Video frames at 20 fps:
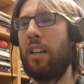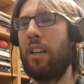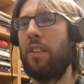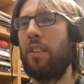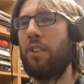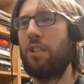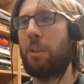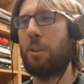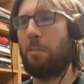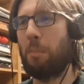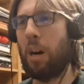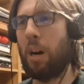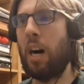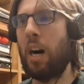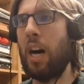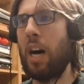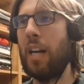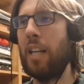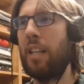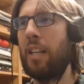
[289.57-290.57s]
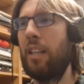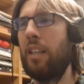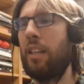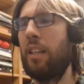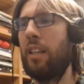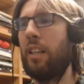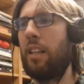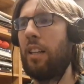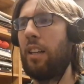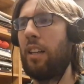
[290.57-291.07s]
There's a mod
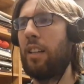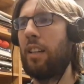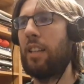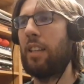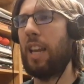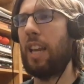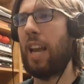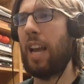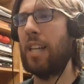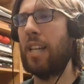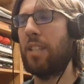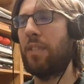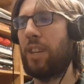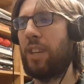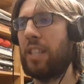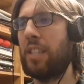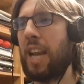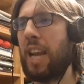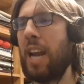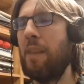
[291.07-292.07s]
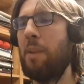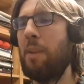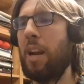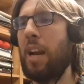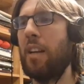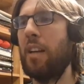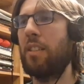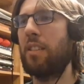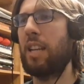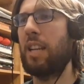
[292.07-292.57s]
that has fixed camera angles,